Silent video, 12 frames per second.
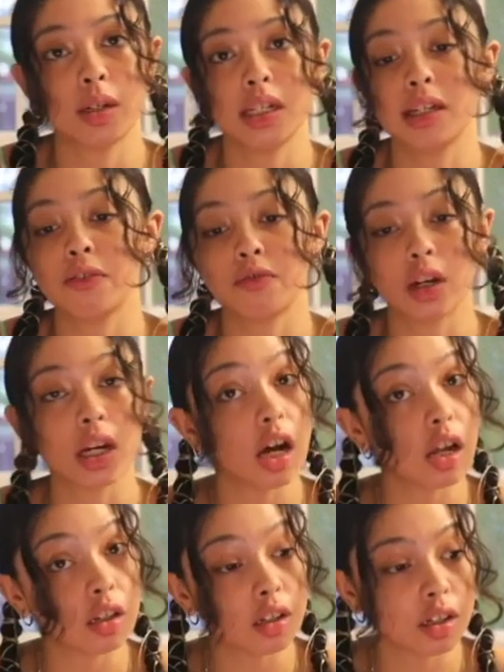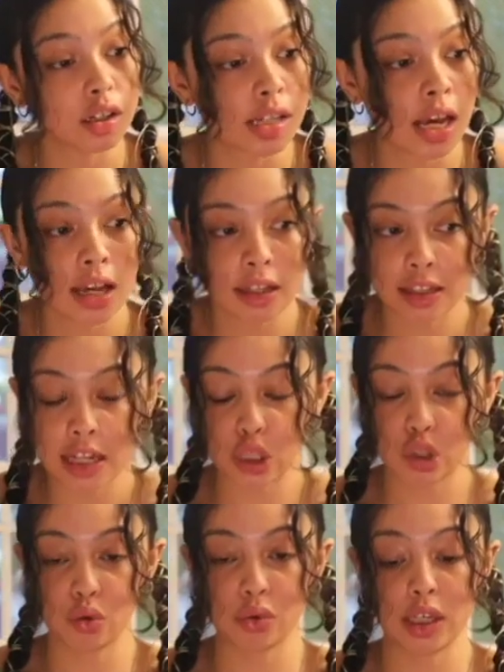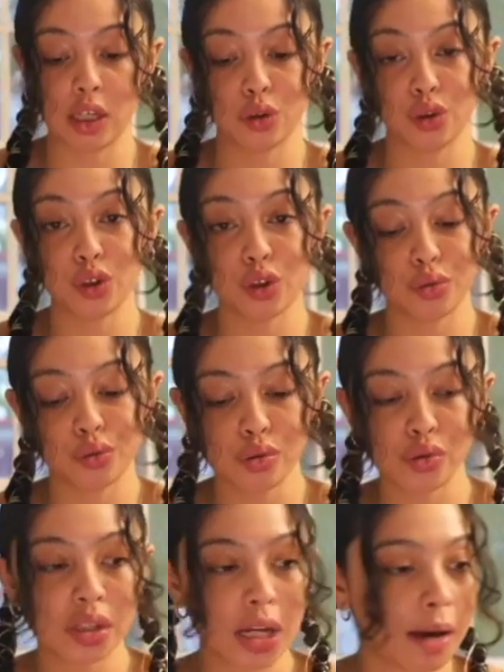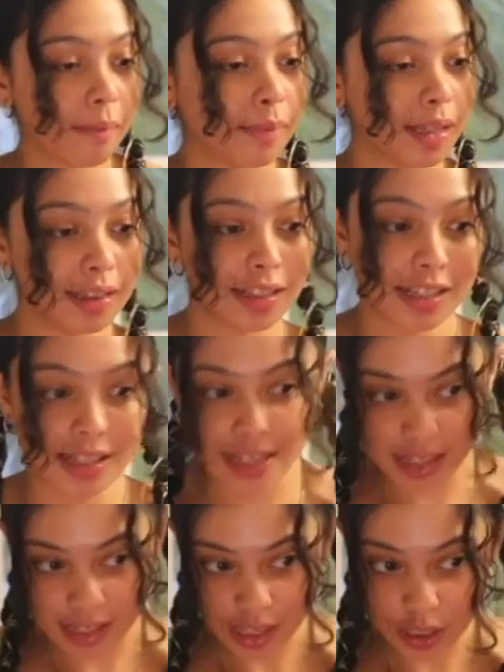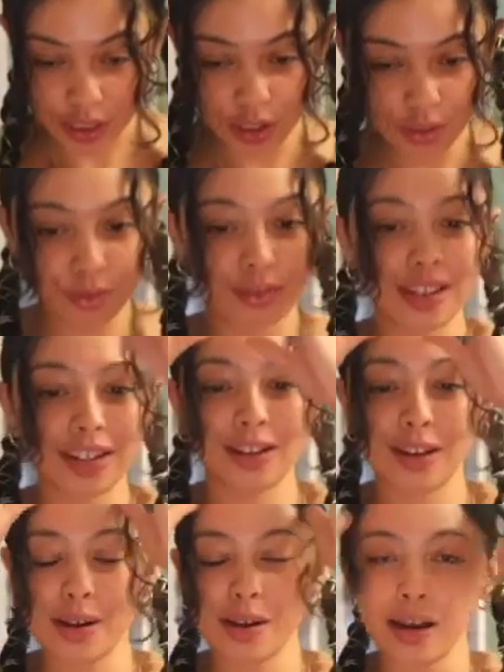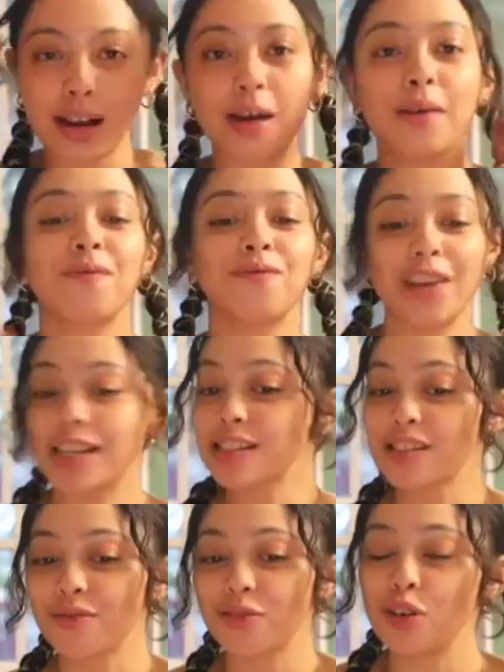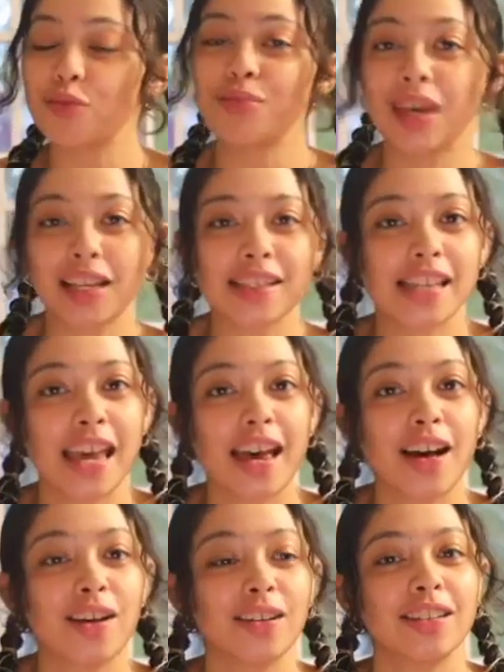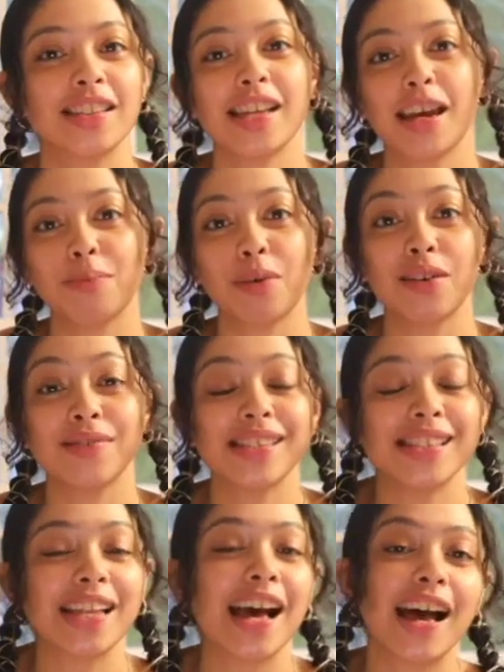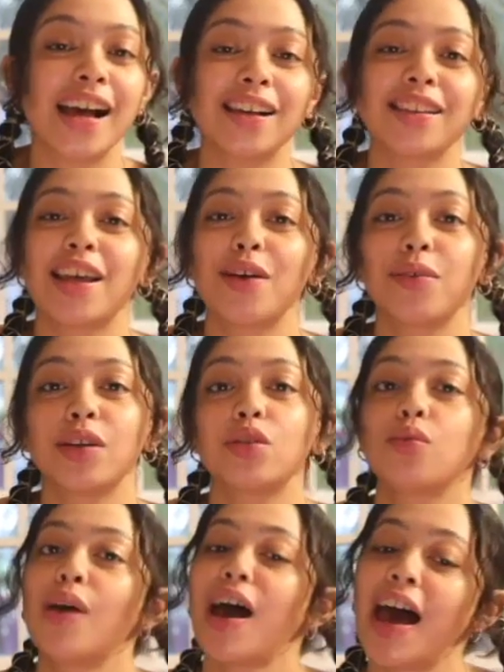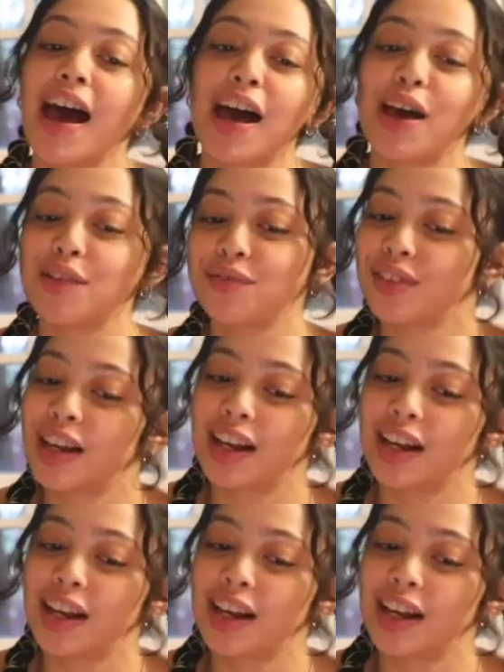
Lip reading: different colors that you can use. But this is a cute little festival pigtail type of style. That way you have